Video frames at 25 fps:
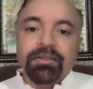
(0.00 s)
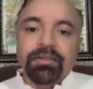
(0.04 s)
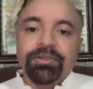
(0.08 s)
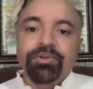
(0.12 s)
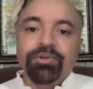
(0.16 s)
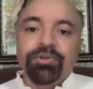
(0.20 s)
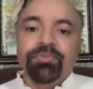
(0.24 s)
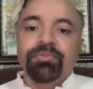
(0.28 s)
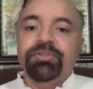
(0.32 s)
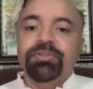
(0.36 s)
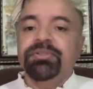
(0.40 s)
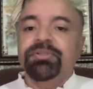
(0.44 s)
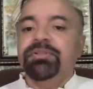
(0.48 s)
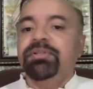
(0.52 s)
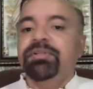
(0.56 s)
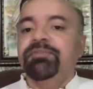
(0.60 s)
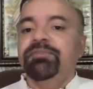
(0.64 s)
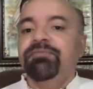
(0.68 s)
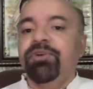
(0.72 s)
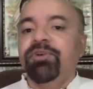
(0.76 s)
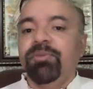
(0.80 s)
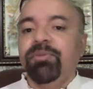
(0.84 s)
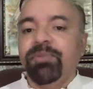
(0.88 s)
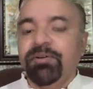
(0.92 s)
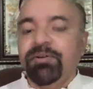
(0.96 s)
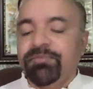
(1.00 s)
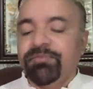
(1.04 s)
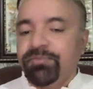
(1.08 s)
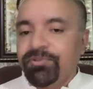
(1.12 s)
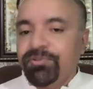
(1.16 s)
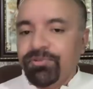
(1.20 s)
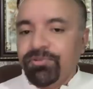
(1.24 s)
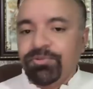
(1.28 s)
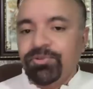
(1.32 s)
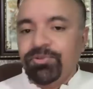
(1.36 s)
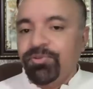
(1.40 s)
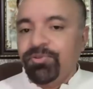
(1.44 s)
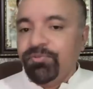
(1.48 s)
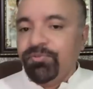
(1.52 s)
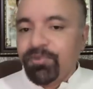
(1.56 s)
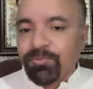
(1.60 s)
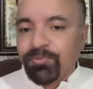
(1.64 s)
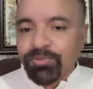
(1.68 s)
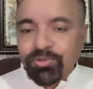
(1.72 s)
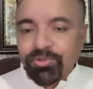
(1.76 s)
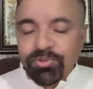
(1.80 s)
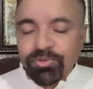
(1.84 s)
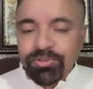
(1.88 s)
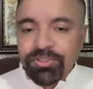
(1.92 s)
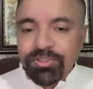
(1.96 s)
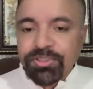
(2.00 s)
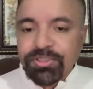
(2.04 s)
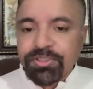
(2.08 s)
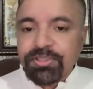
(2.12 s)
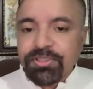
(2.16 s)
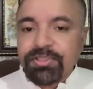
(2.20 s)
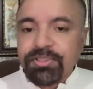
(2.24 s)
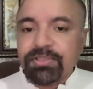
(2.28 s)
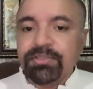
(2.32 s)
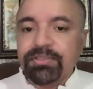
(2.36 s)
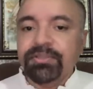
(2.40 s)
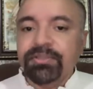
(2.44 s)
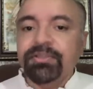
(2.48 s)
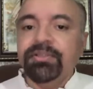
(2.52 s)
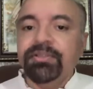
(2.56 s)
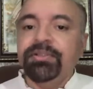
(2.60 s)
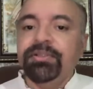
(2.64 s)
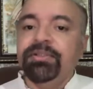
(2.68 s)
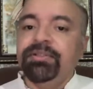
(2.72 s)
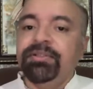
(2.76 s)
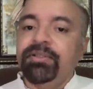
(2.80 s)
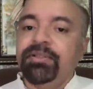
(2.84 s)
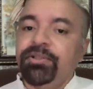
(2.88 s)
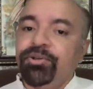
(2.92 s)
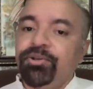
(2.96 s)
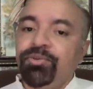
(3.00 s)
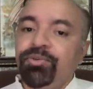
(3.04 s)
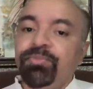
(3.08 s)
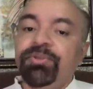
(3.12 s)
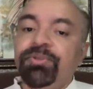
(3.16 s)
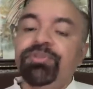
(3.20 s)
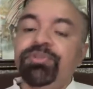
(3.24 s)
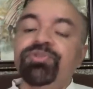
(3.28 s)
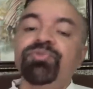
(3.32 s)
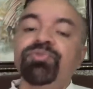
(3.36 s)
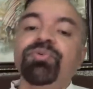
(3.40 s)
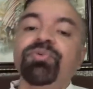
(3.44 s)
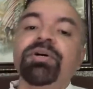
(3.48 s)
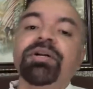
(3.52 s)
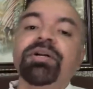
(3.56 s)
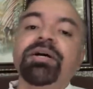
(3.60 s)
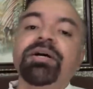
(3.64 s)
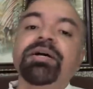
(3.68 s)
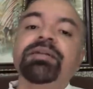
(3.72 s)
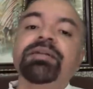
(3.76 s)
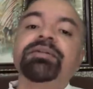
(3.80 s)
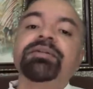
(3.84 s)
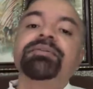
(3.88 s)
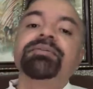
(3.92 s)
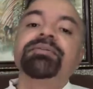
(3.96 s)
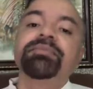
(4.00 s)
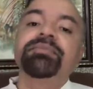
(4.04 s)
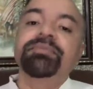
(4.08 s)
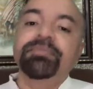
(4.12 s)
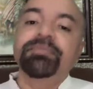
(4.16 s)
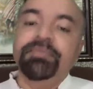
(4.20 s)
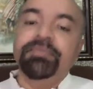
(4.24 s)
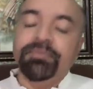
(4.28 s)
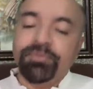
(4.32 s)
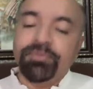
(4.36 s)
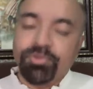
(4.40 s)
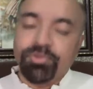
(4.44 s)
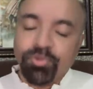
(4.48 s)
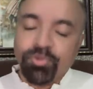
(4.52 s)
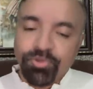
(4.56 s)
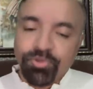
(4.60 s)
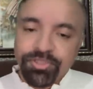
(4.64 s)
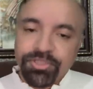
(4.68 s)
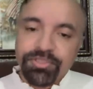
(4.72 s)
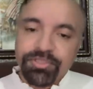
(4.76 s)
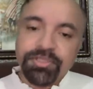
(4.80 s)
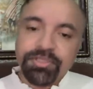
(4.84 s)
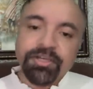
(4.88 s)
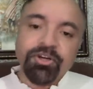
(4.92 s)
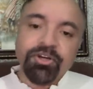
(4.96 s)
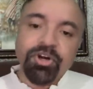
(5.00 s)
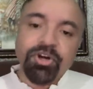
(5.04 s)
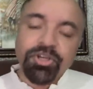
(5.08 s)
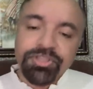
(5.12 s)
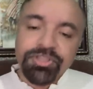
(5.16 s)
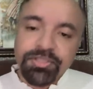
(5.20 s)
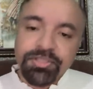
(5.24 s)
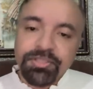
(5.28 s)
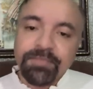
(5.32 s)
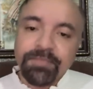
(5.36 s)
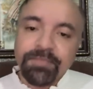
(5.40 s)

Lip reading: Humans in form of uniformed soldiers, humans who are our sources across,